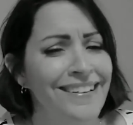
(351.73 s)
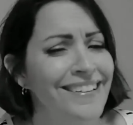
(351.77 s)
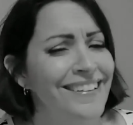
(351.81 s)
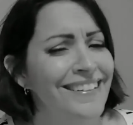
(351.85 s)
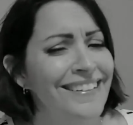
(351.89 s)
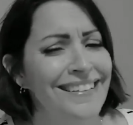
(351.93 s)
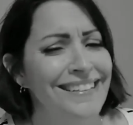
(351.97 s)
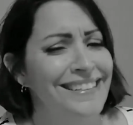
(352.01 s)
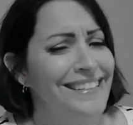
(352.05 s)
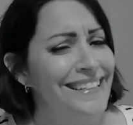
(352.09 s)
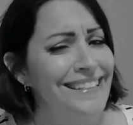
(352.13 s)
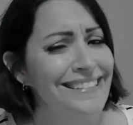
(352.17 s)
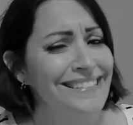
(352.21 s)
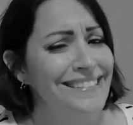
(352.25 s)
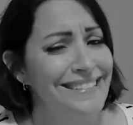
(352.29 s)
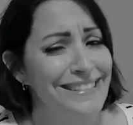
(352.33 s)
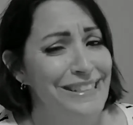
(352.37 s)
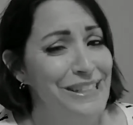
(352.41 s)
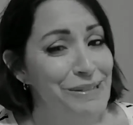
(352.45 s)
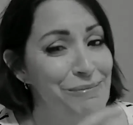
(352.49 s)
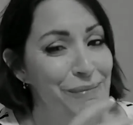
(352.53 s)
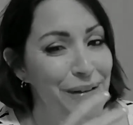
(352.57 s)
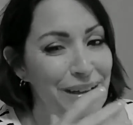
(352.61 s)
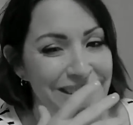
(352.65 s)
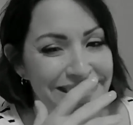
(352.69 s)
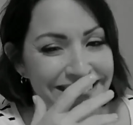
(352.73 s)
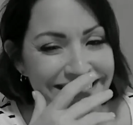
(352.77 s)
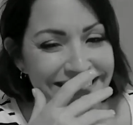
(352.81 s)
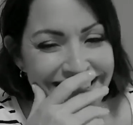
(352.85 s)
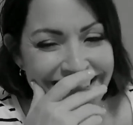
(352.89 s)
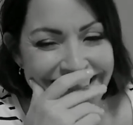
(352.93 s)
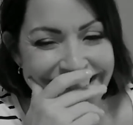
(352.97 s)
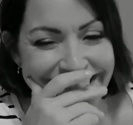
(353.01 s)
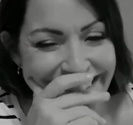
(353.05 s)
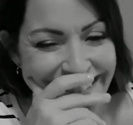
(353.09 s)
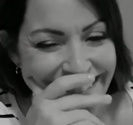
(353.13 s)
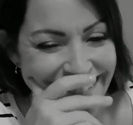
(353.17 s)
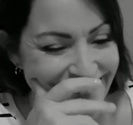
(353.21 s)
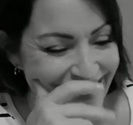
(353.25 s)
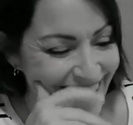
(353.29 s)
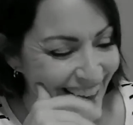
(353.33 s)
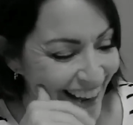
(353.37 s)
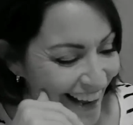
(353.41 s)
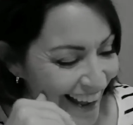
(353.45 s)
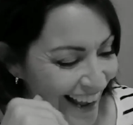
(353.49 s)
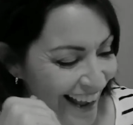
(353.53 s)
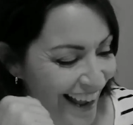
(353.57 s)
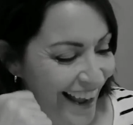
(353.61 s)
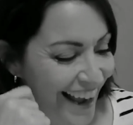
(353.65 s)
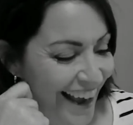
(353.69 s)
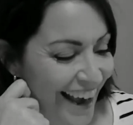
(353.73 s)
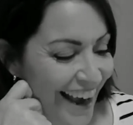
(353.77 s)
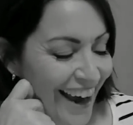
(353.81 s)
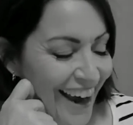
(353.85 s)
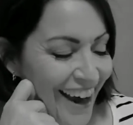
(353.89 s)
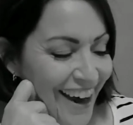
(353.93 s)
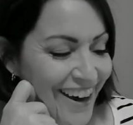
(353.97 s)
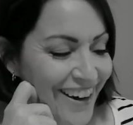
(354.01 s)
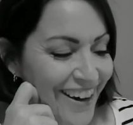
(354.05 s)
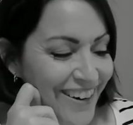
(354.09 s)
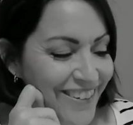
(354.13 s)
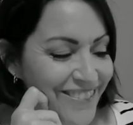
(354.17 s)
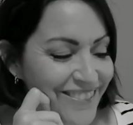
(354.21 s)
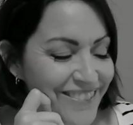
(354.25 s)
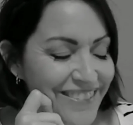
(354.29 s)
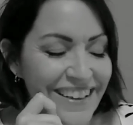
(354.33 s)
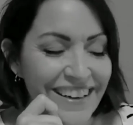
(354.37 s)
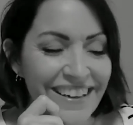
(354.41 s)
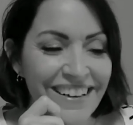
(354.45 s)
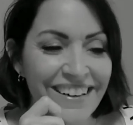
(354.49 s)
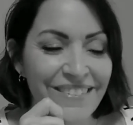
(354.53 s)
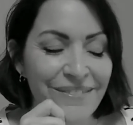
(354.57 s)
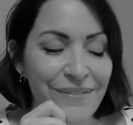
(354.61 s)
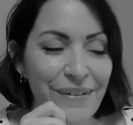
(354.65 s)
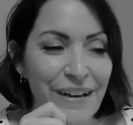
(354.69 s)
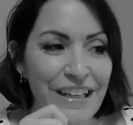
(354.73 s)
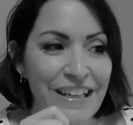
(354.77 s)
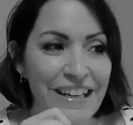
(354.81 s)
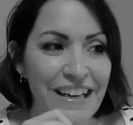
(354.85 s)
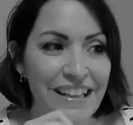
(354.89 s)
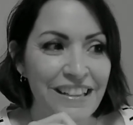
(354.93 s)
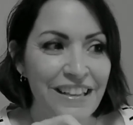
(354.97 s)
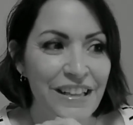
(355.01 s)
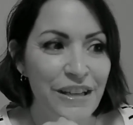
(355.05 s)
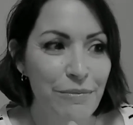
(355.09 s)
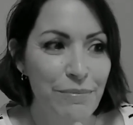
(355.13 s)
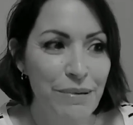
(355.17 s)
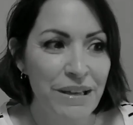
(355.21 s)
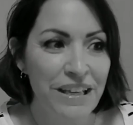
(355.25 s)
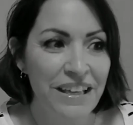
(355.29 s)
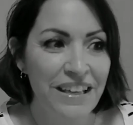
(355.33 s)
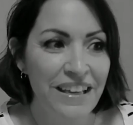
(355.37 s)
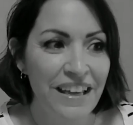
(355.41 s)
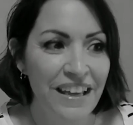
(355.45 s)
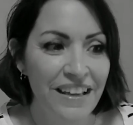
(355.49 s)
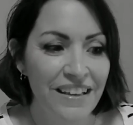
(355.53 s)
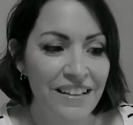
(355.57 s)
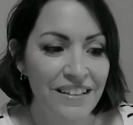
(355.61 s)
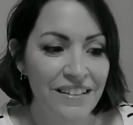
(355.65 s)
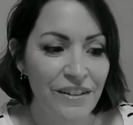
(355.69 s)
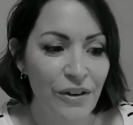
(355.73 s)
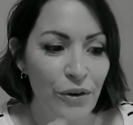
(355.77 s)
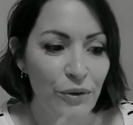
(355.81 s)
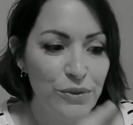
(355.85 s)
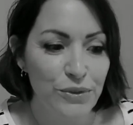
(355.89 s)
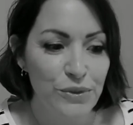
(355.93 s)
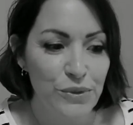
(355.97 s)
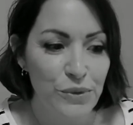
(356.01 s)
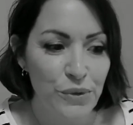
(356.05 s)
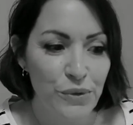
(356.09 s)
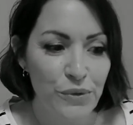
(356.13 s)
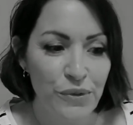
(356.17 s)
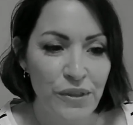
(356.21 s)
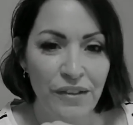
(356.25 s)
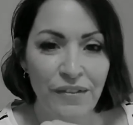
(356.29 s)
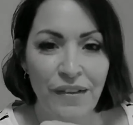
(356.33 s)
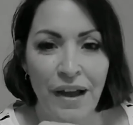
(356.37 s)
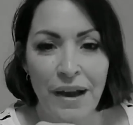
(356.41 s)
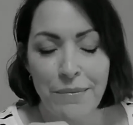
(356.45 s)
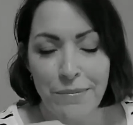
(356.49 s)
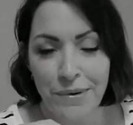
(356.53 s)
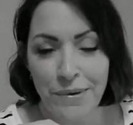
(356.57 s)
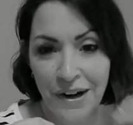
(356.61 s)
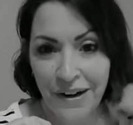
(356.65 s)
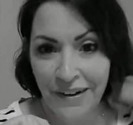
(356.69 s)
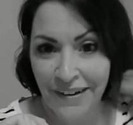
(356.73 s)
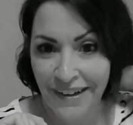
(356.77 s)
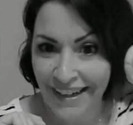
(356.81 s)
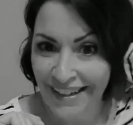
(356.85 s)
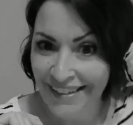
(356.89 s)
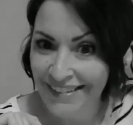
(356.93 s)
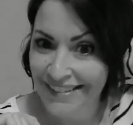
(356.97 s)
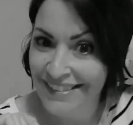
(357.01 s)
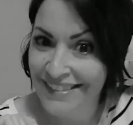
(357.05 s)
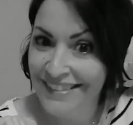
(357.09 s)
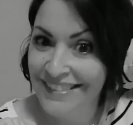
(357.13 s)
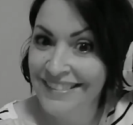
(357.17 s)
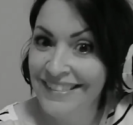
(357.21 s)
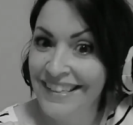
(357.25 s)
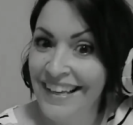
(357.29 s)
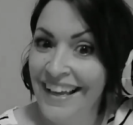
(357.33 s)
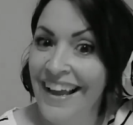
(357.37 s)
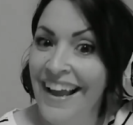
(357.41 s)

This isn't sponsored. But Libby, it goes through the libraries.